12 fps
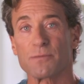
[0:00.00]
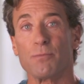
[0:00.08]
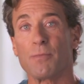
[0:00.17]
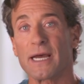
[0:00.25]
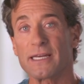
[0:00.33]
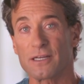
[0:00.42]

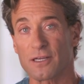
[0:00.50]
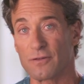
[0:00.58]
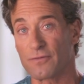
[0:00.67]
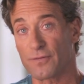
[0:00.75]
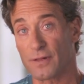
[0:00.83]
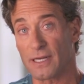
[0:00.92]
might
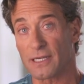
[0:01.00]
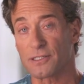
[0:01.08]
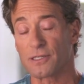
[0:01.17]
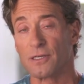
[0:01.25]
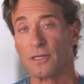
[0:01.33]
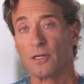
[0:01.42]

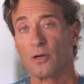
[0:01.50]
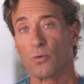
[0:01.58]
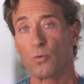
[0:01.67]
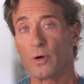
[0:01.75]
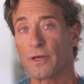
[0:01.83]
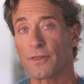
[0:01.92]
conflict
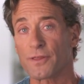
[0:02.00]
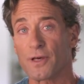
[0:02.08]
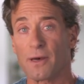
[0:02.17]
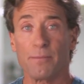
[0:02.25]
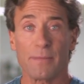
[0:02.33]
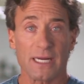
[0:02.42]
with
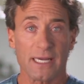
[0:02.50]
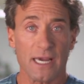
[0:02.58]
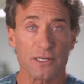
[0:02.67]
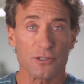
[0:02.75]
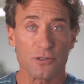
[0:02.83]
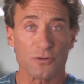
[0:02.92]
a
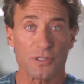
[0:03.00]
medication you're